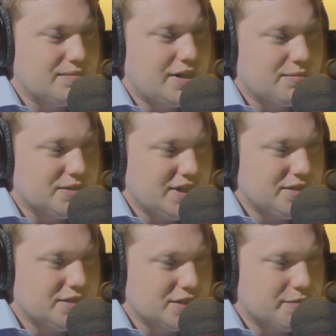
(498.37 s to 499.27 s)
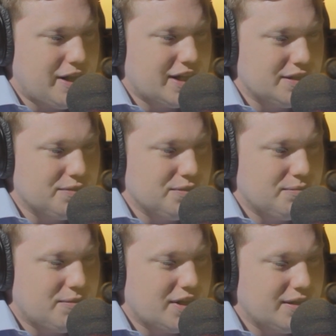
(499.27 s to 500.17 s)
a recession, a spike in the oil
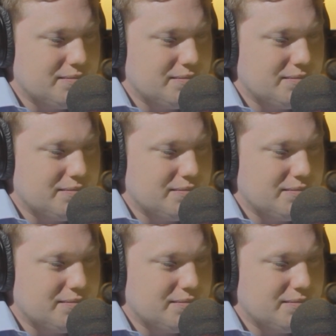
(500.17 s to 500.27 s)
market,